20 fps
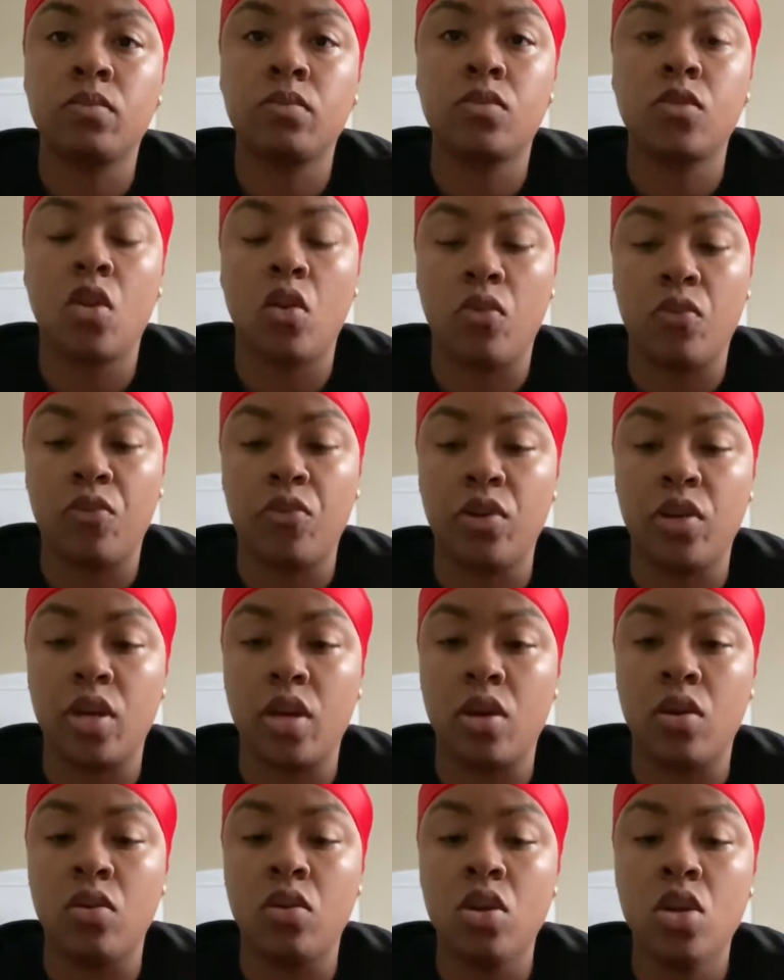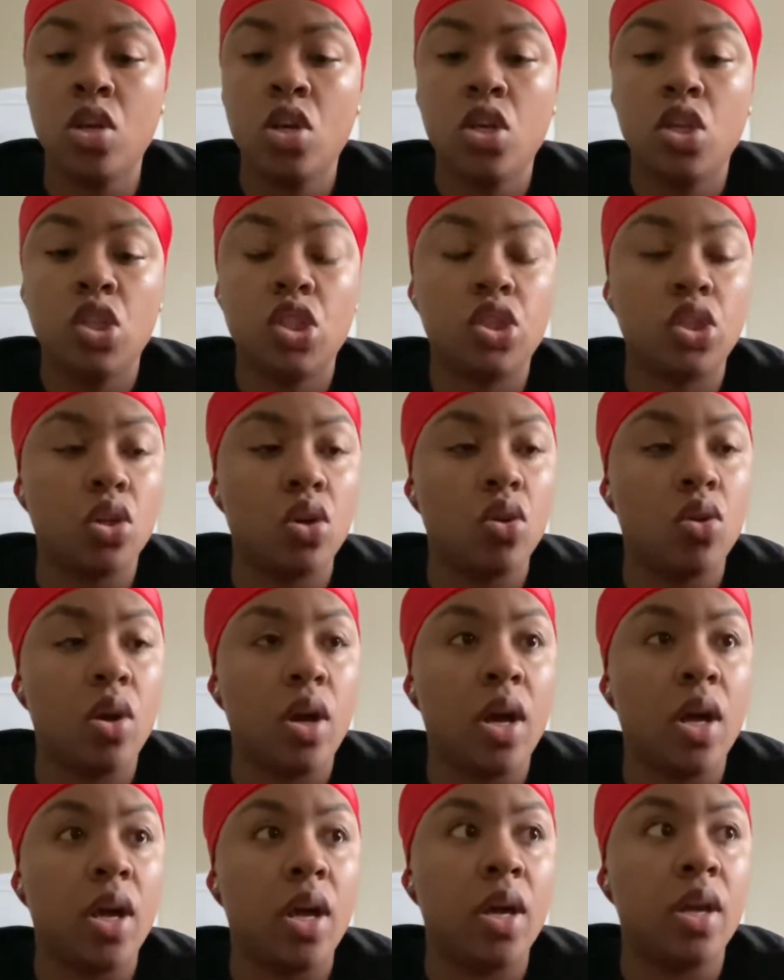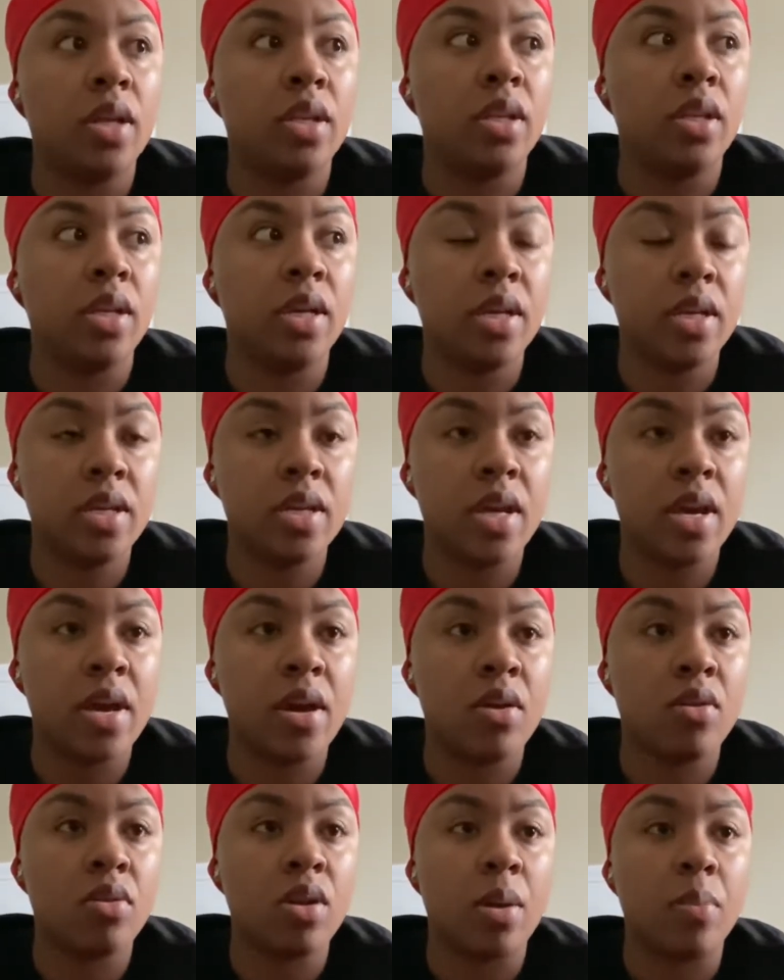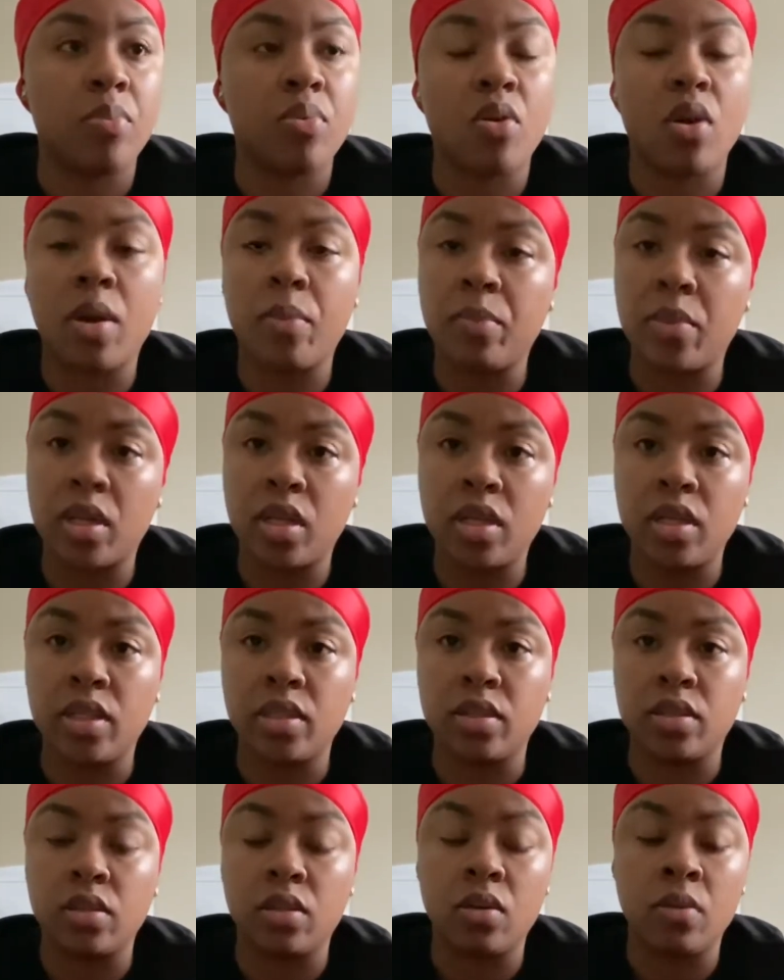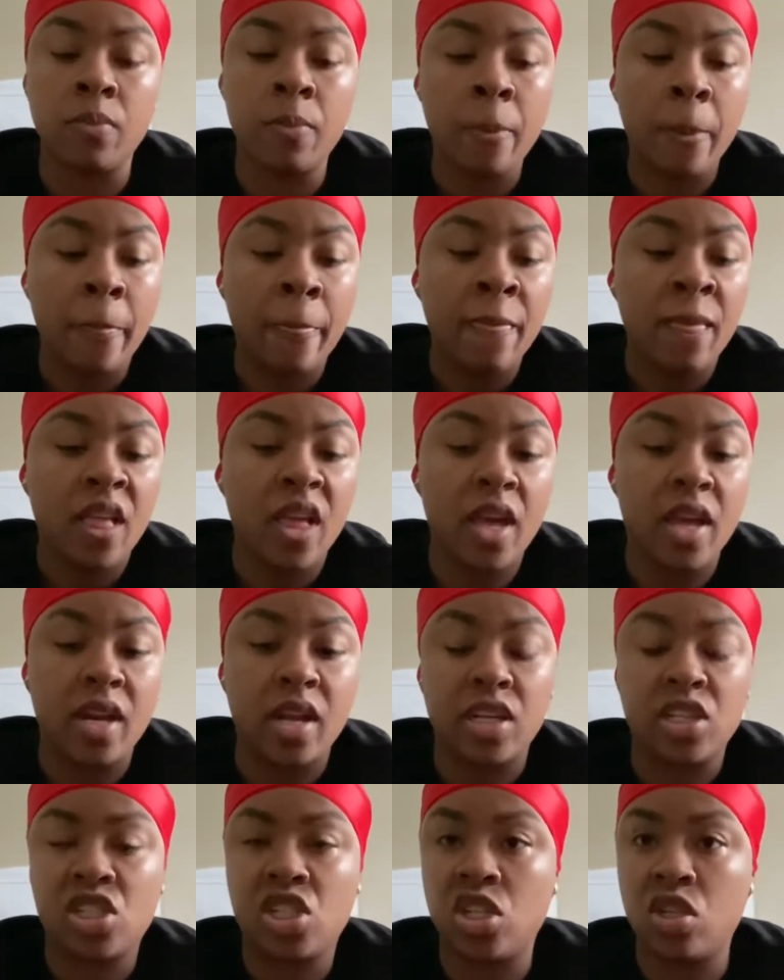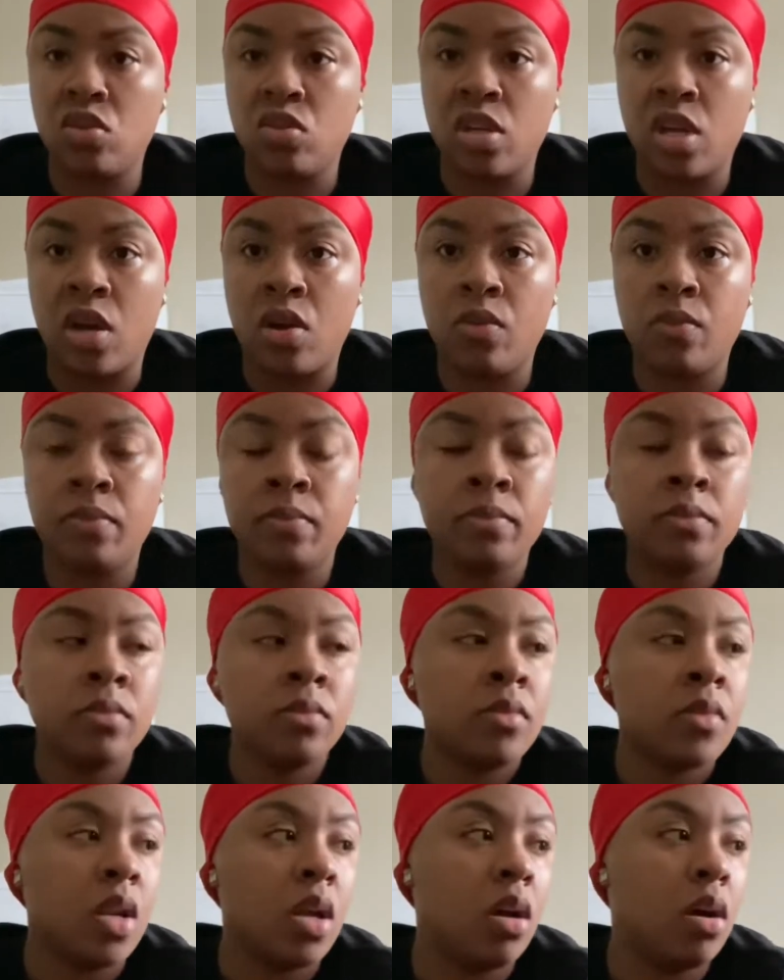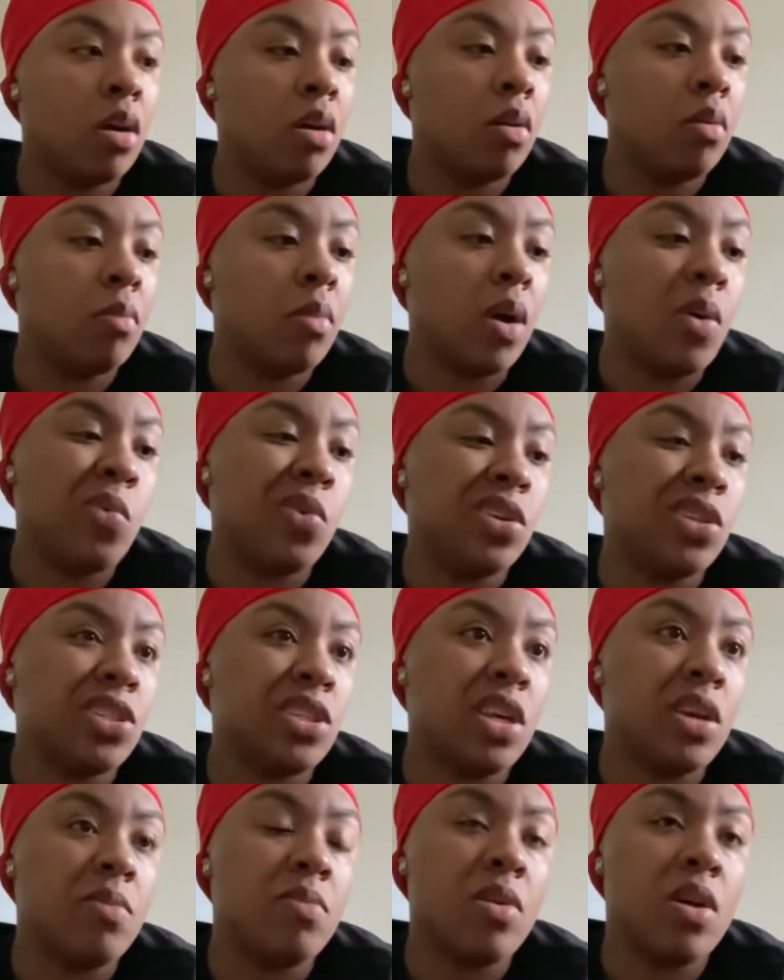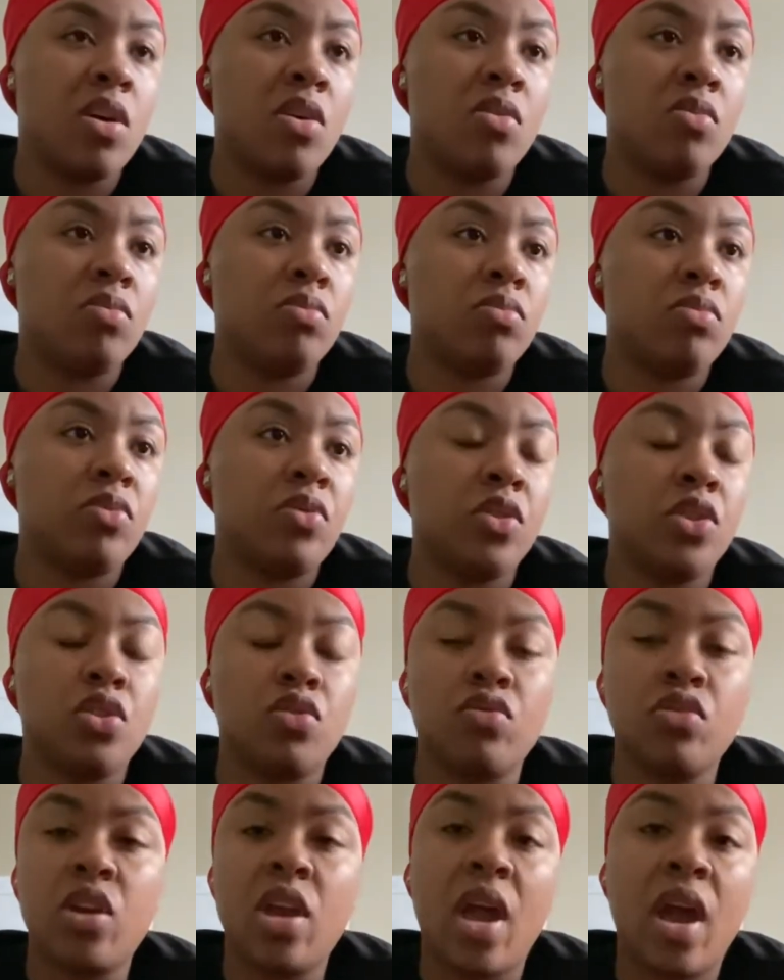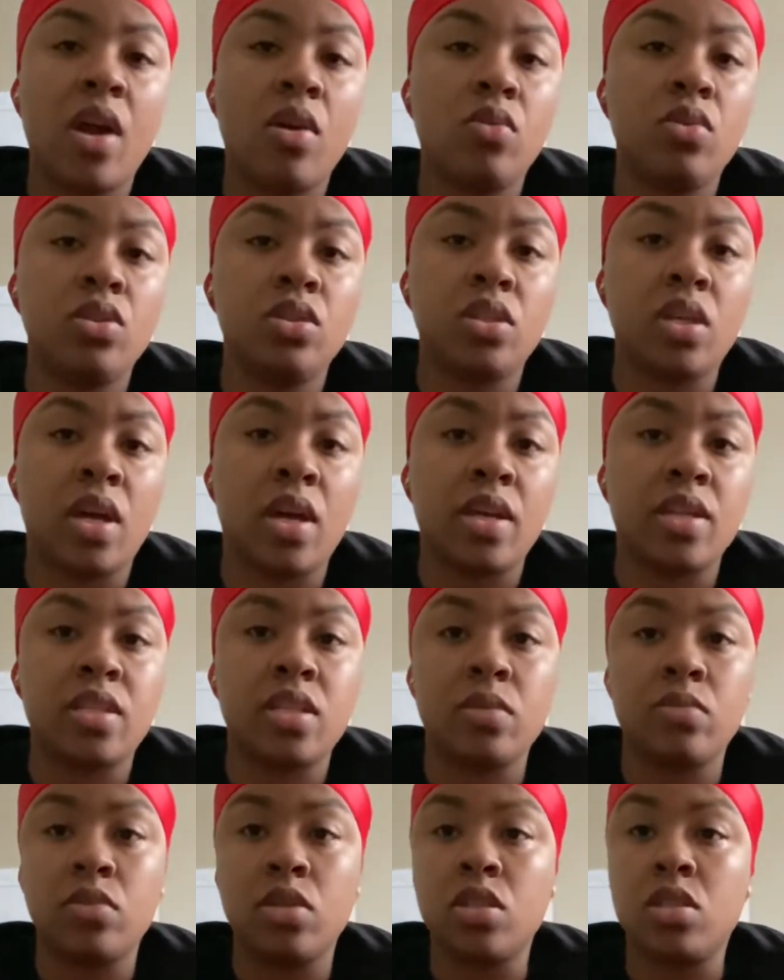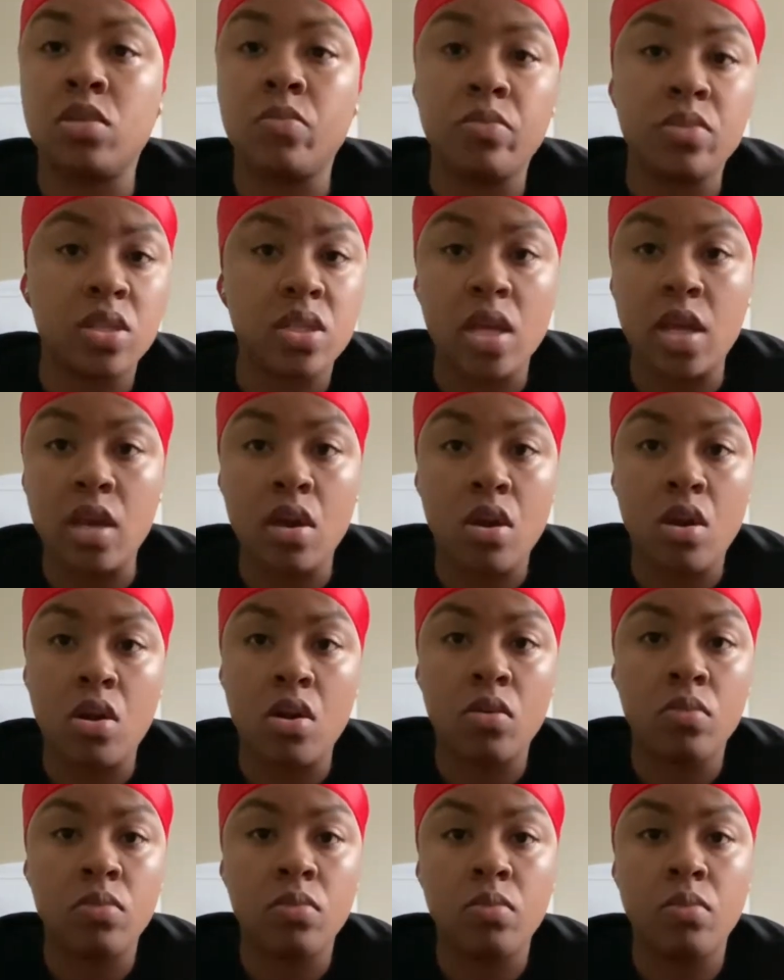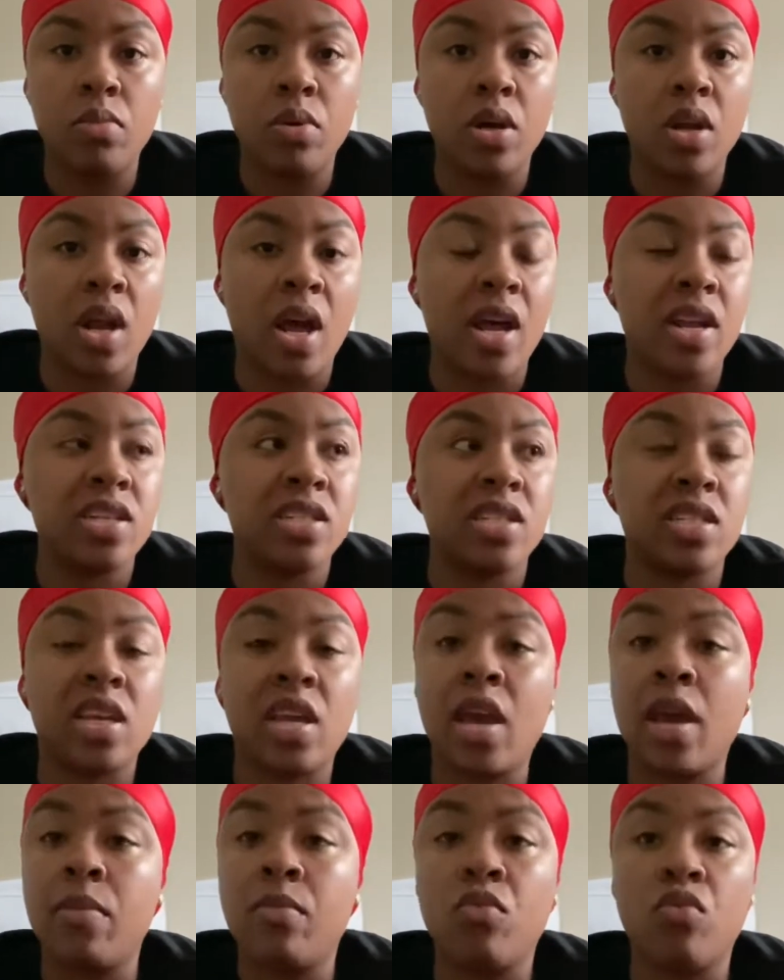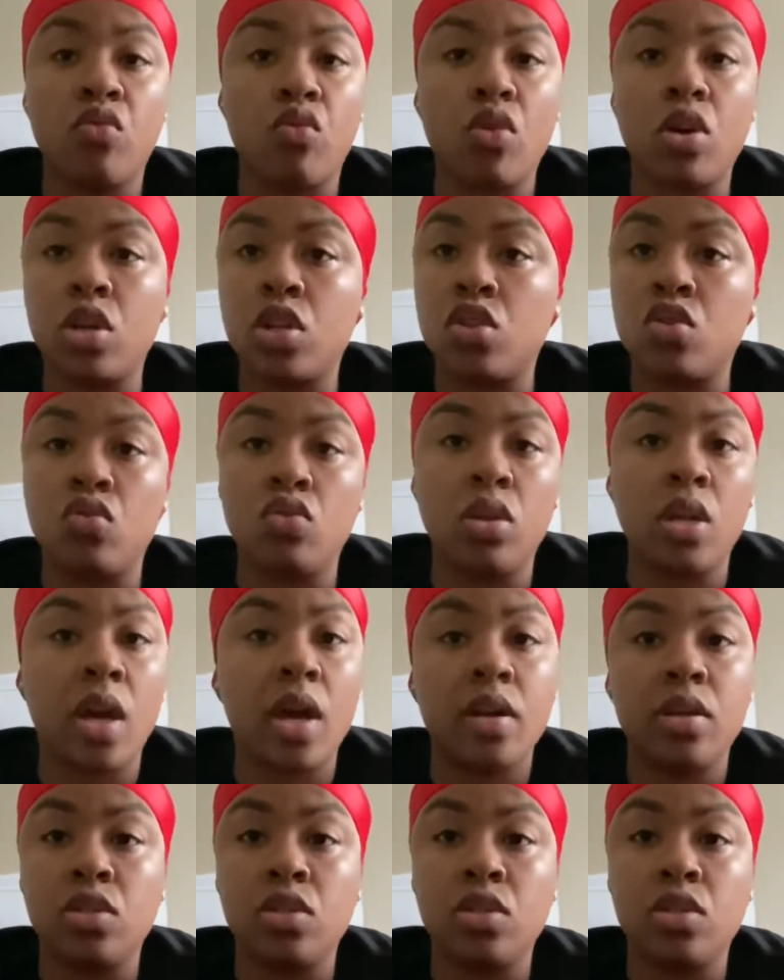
Don't freak out. So I laid down, I propped my legs up, and I chilled out. I want to say for 3 hours, I attempted to stay calm, but I just kept running through liners,